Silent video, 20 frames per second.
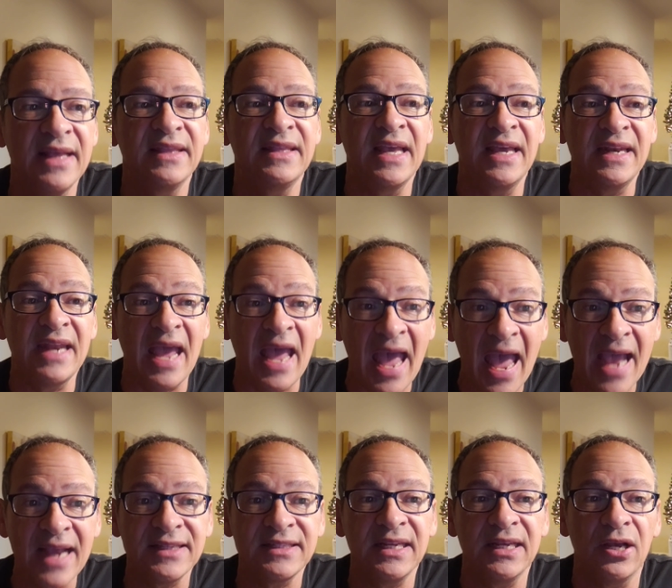than
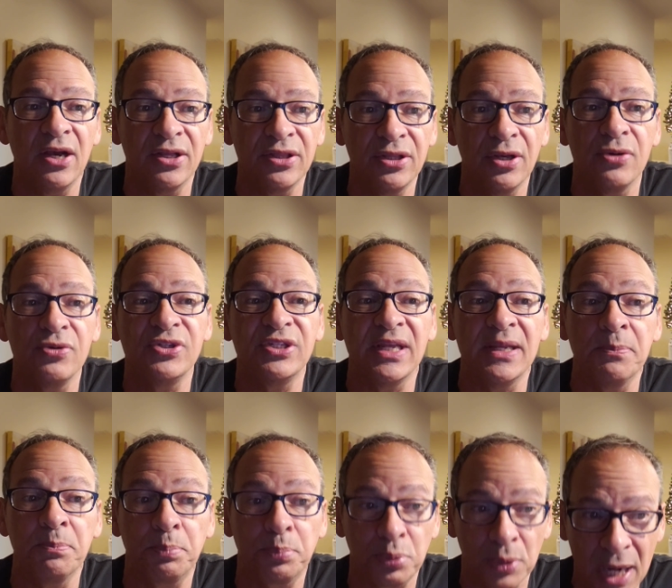acting on those
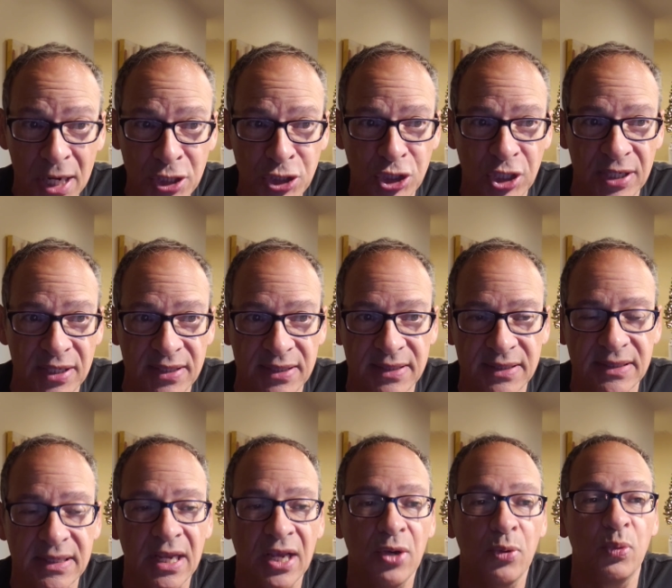
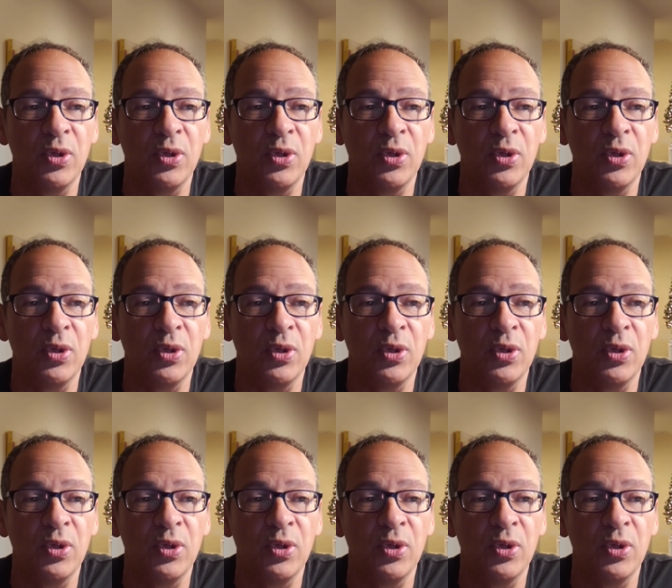impressions